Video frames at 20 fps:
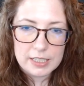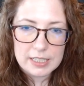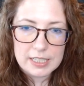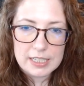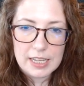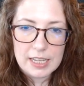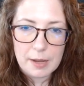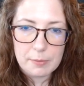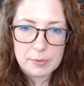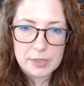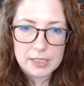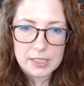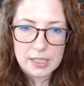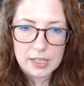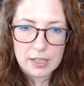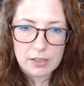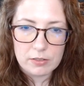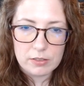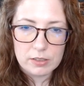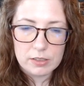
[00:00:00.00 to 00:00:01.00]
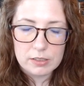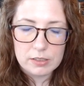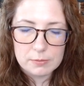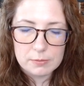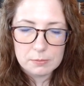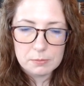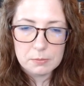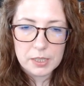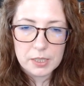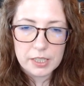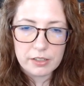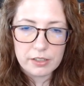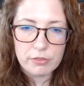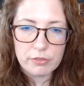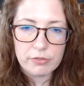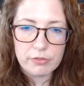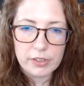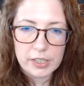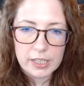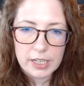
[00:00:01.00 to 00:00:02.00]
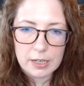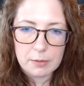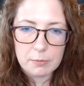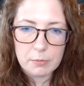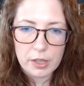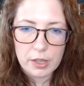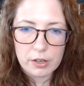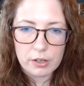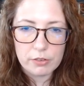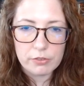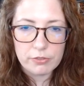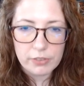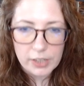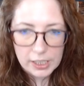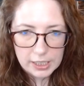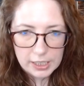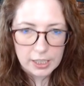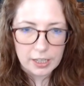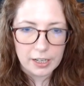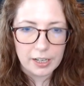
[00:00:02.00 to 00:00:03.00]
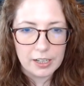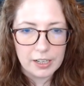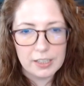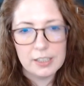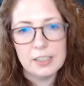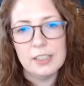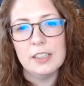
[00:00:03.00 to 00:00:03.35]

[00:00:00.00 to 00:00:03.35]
and slapped it down. Motherfucking motherfucker!